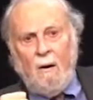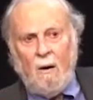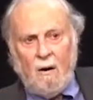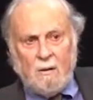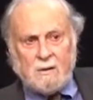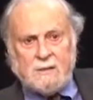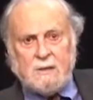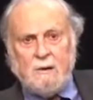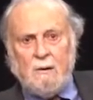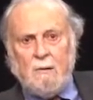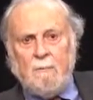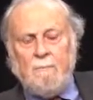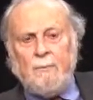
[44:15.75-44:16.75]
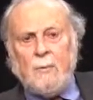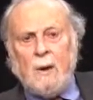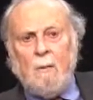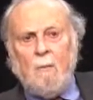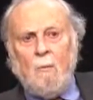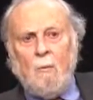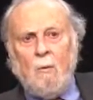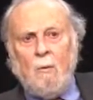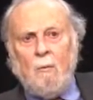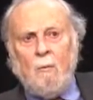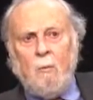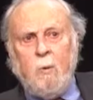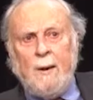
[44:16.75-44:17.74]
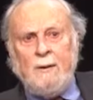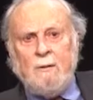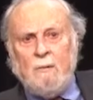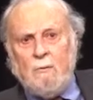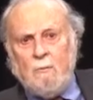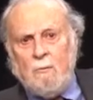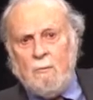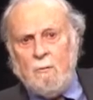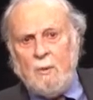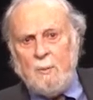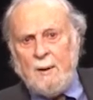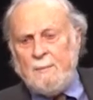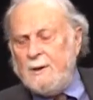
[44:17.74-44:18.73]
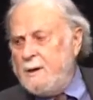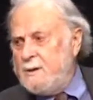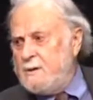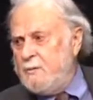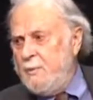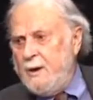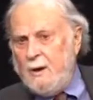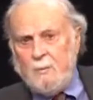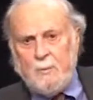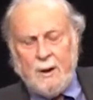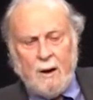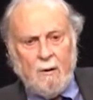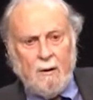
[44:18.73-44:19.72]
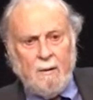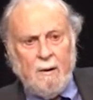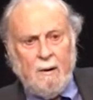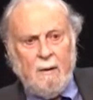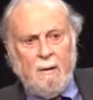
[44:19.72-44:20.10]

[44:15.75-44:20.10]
also, when Republicans have been in power,